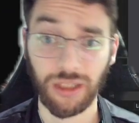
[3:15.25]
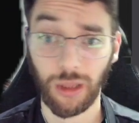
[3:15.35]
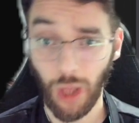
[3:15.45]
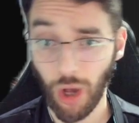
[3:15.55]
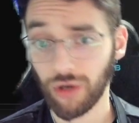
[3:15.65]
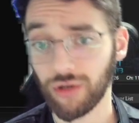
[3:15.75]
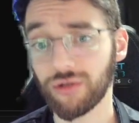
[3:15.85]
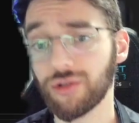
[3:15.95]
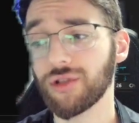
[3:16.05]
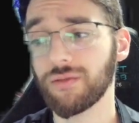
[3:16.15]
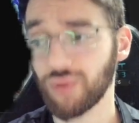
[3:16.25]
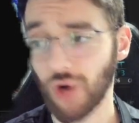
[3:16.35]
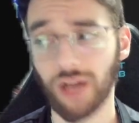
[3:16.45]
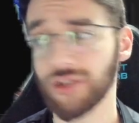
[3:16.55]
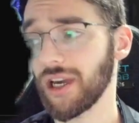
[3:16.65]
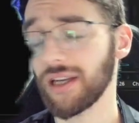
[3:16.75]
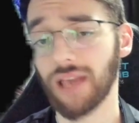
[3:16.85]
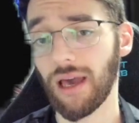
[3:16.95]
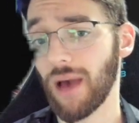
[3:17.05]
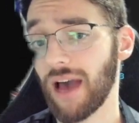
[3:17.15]
large projects
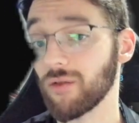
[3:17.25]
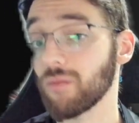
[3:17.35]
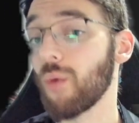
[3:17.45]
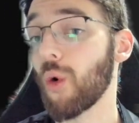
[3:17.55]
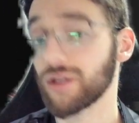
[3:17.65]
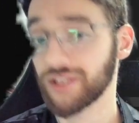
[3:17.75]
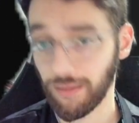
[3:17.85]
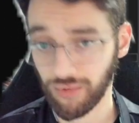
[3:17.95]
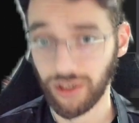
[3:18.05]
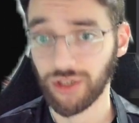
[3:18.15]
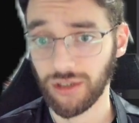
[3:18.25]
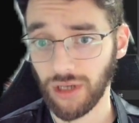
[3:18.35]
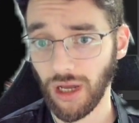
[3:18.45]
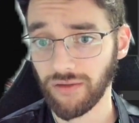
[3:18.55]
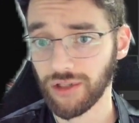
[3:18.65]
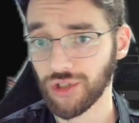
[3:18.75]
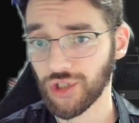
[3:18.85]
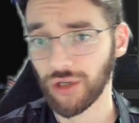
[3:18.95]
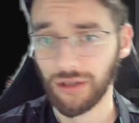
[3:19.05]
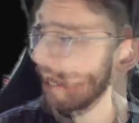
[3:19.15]
that have more separation of
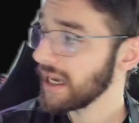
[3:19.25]
concern.